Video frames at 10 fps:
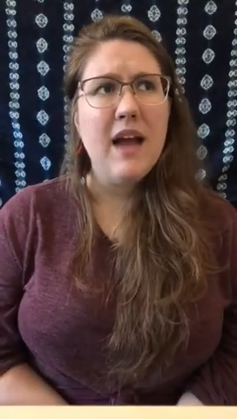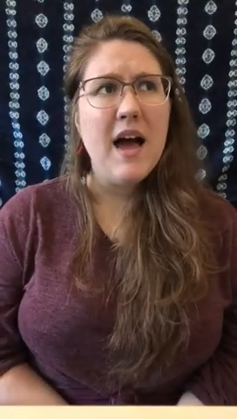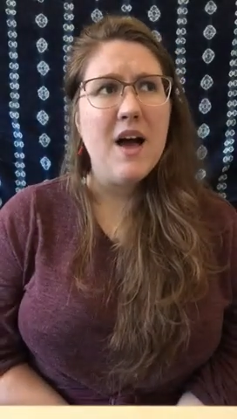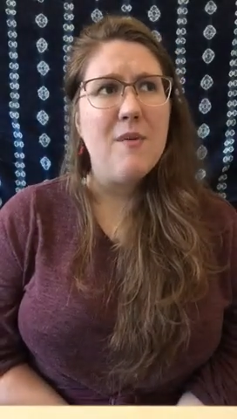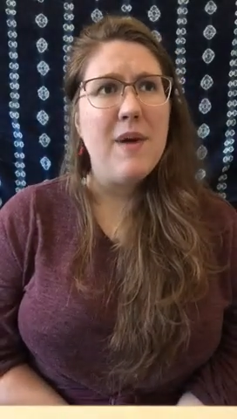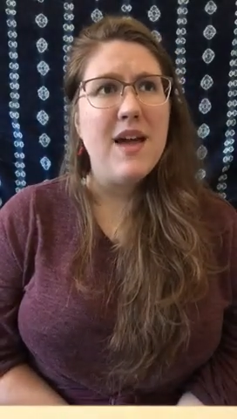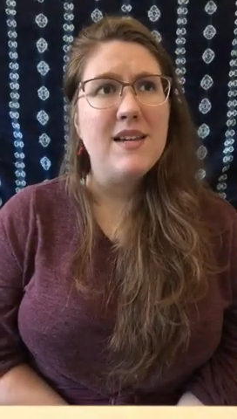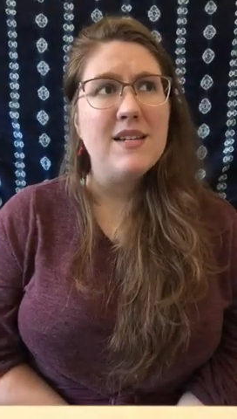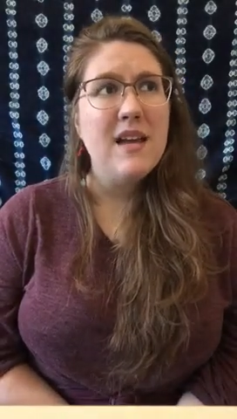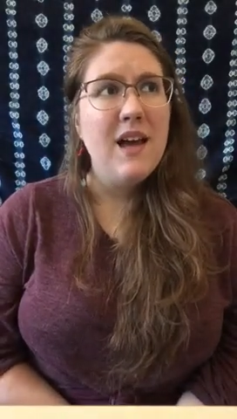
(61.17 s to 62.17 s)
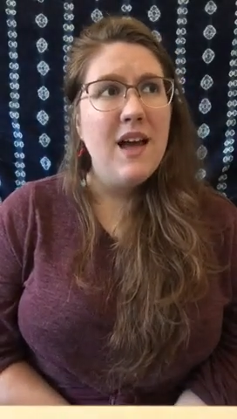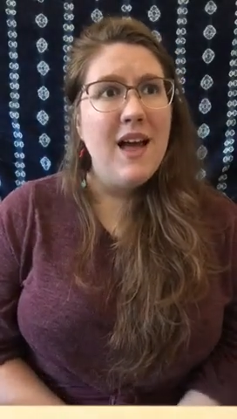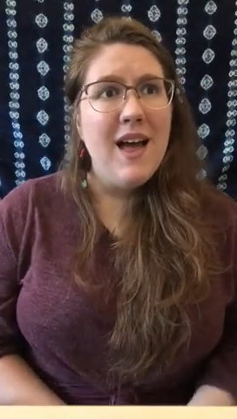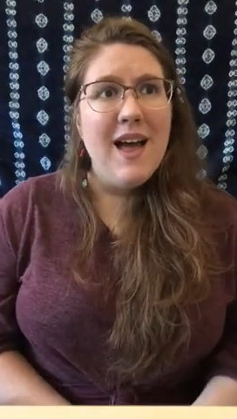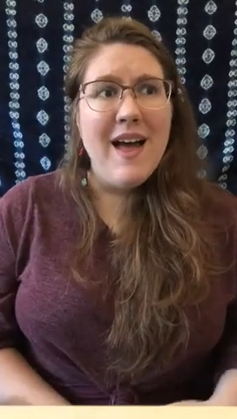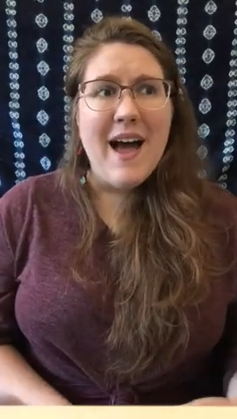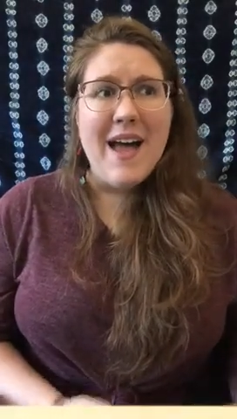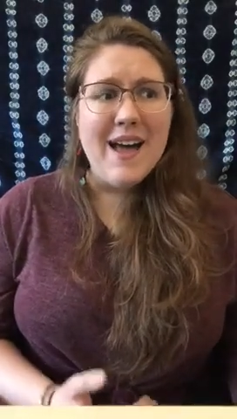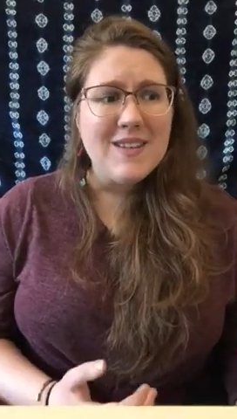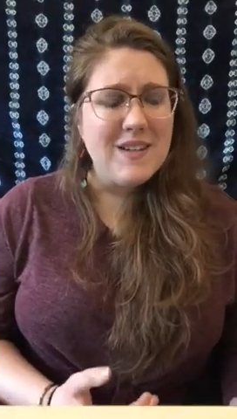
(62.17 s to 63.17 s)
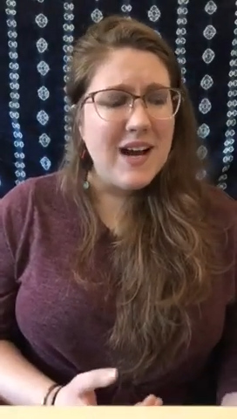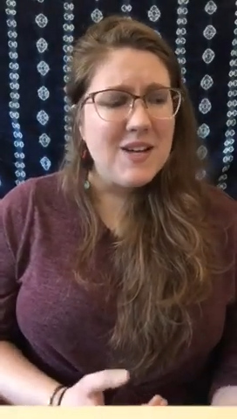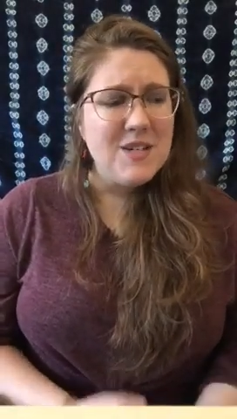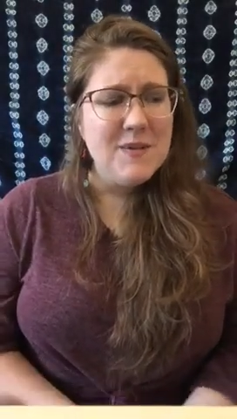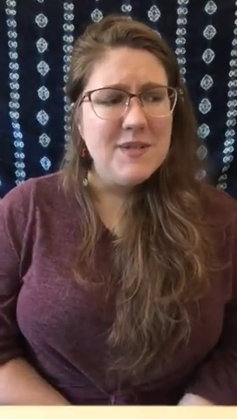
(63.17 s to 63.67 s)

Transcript: And I asked her how she was